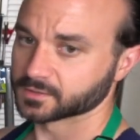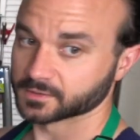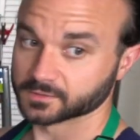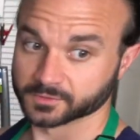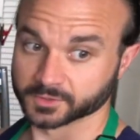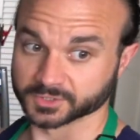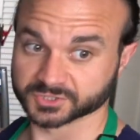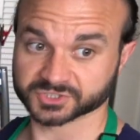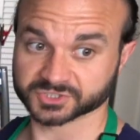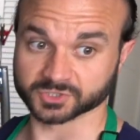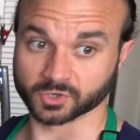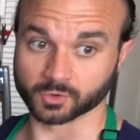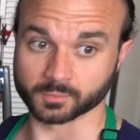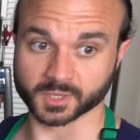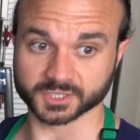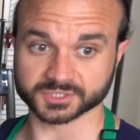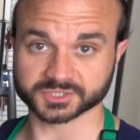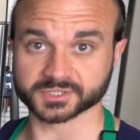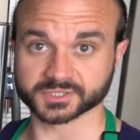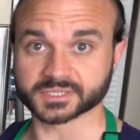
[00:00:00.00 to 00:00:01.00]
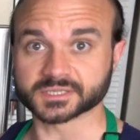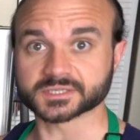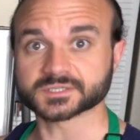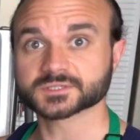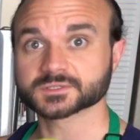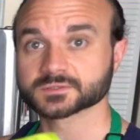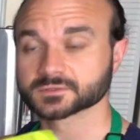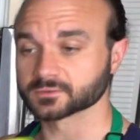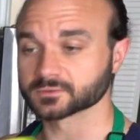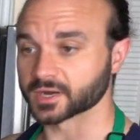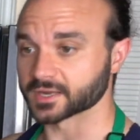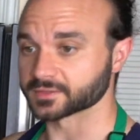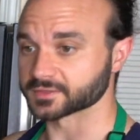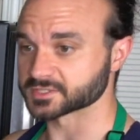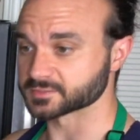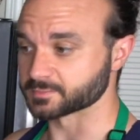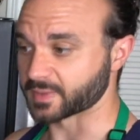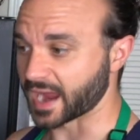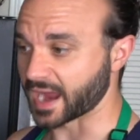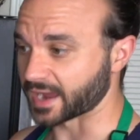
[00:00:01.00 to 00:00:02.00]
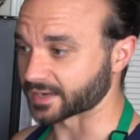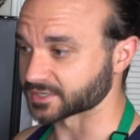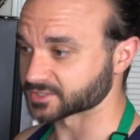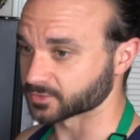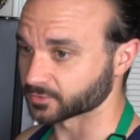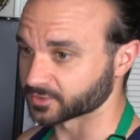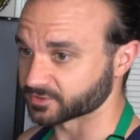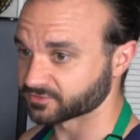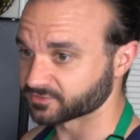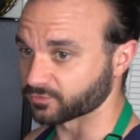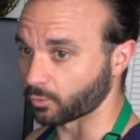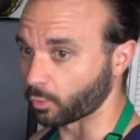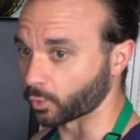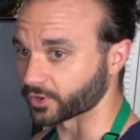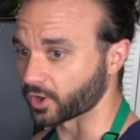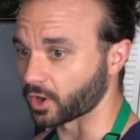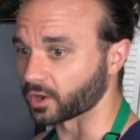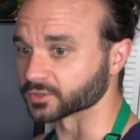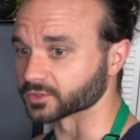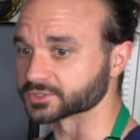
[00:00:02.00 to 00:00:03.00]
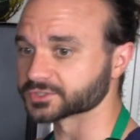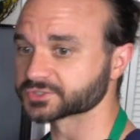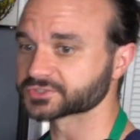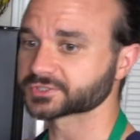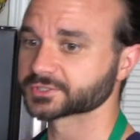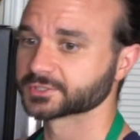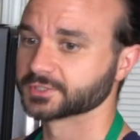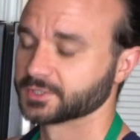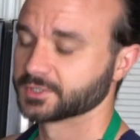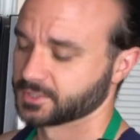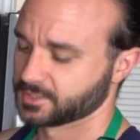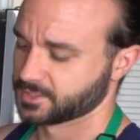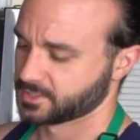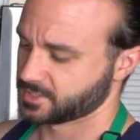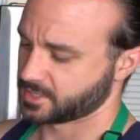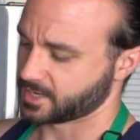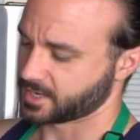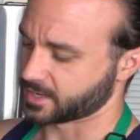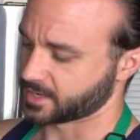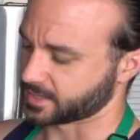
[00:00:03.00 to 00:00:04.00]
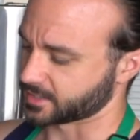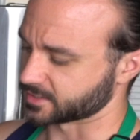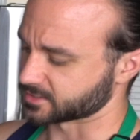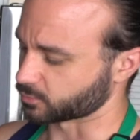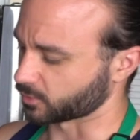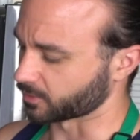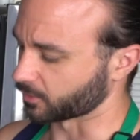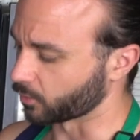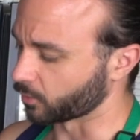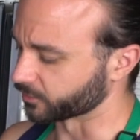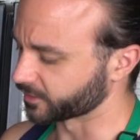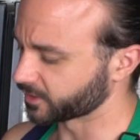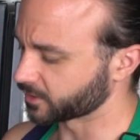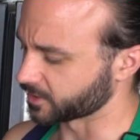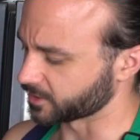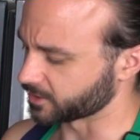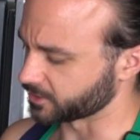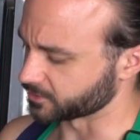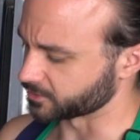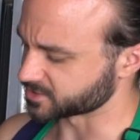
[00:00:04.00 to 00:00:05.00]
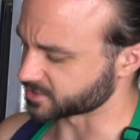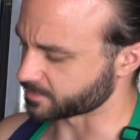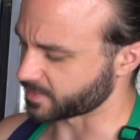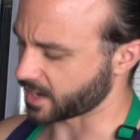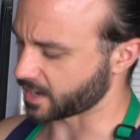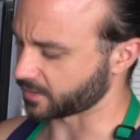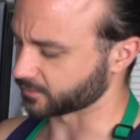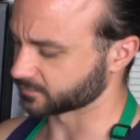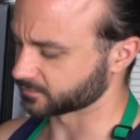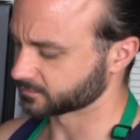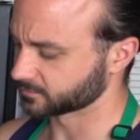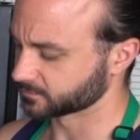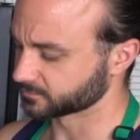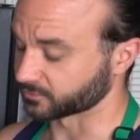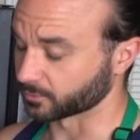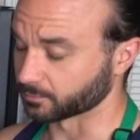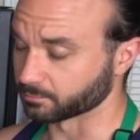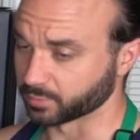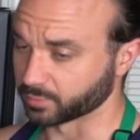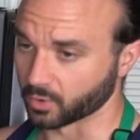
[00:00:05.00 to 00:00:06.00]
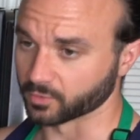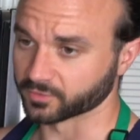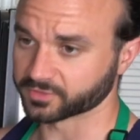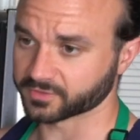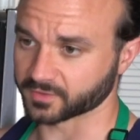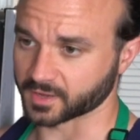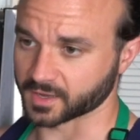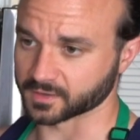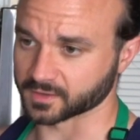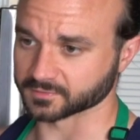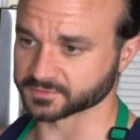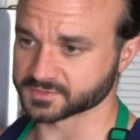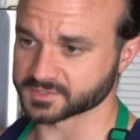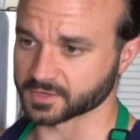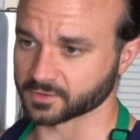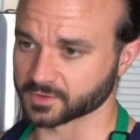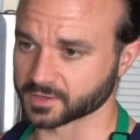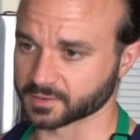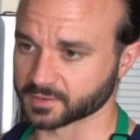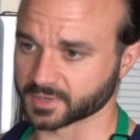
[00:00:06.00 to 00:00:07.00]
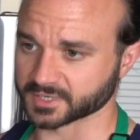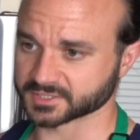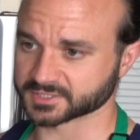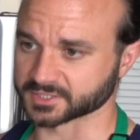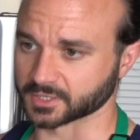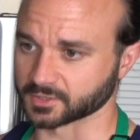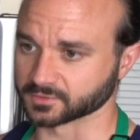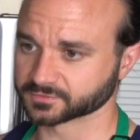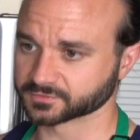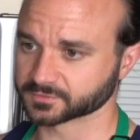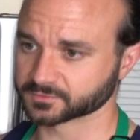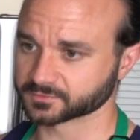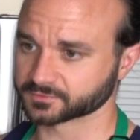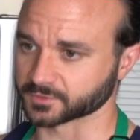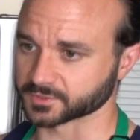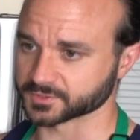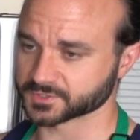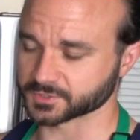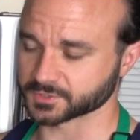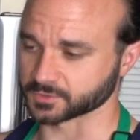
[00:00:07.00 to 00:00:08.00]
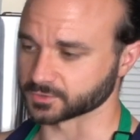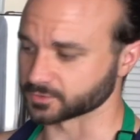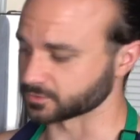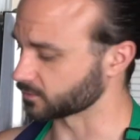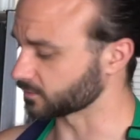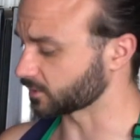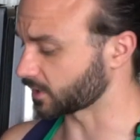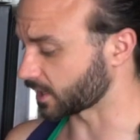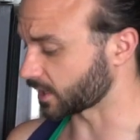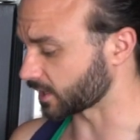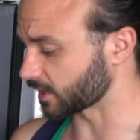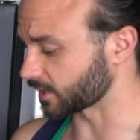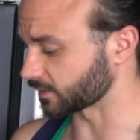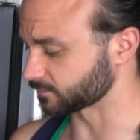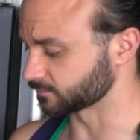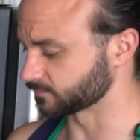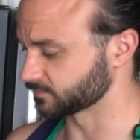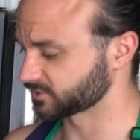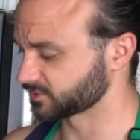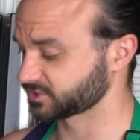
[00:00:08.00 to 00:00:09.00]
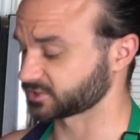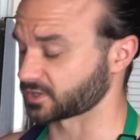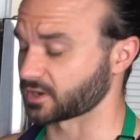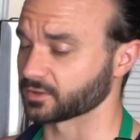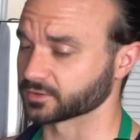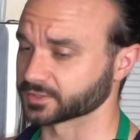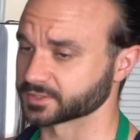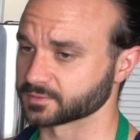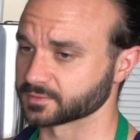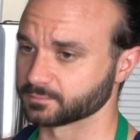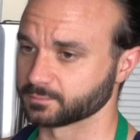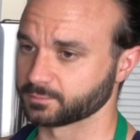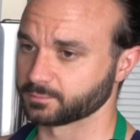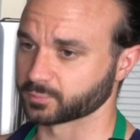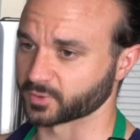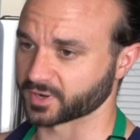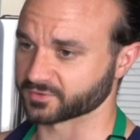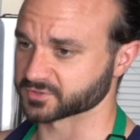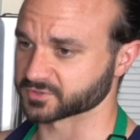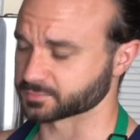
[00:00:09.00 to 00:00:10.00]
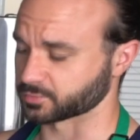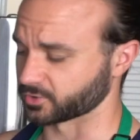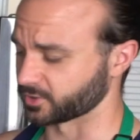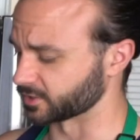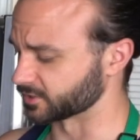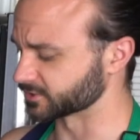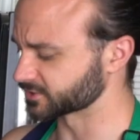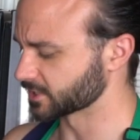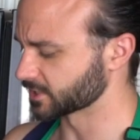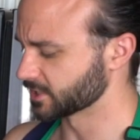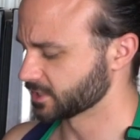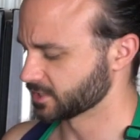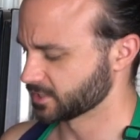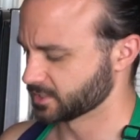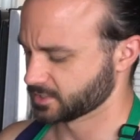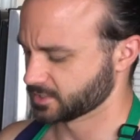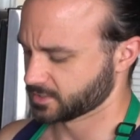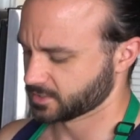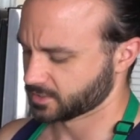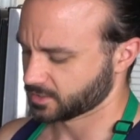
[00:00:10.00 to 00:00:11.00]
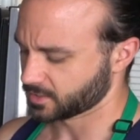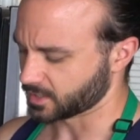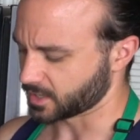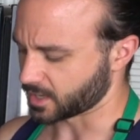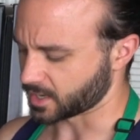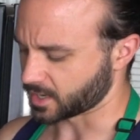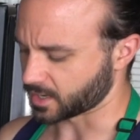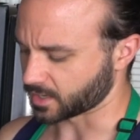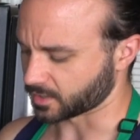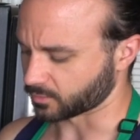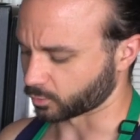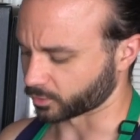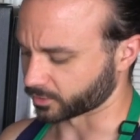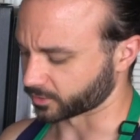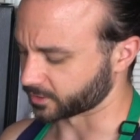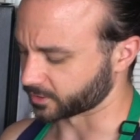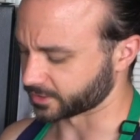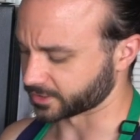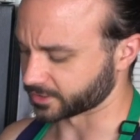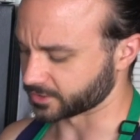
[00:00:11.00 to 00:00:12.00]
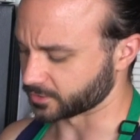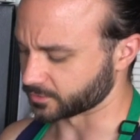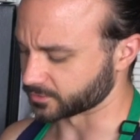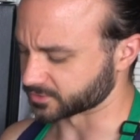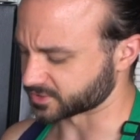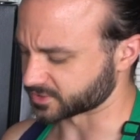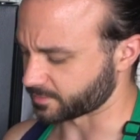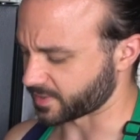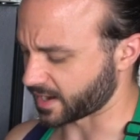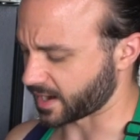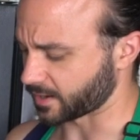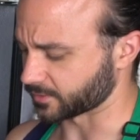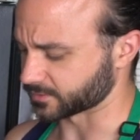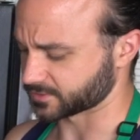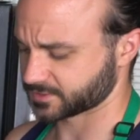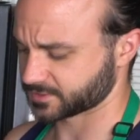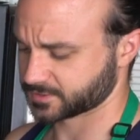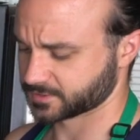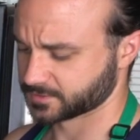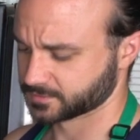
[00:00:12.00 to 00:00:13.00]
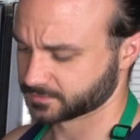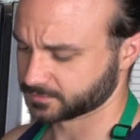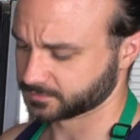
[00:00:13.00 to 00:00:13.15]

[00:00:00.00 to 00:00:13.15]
there's so much in this, right? This bag is only $4, and we're only going to use about, for both of Dylan and myself, for 2 solid breakfast burritos, we're going to use about,